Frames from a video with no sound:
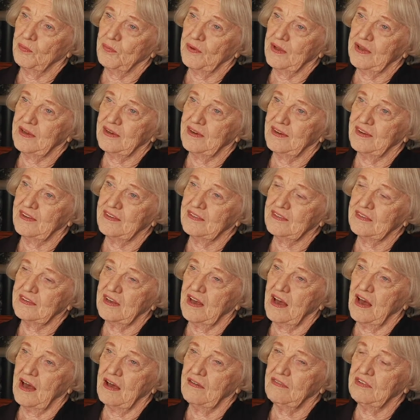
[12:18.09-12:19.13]
because
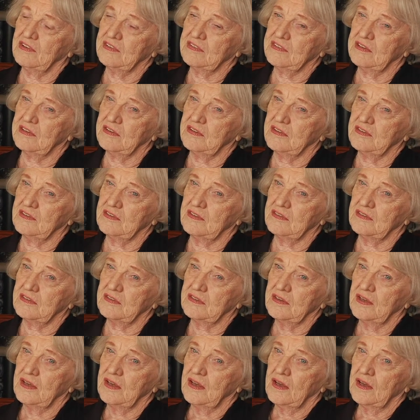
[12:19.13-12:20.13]
obviously this is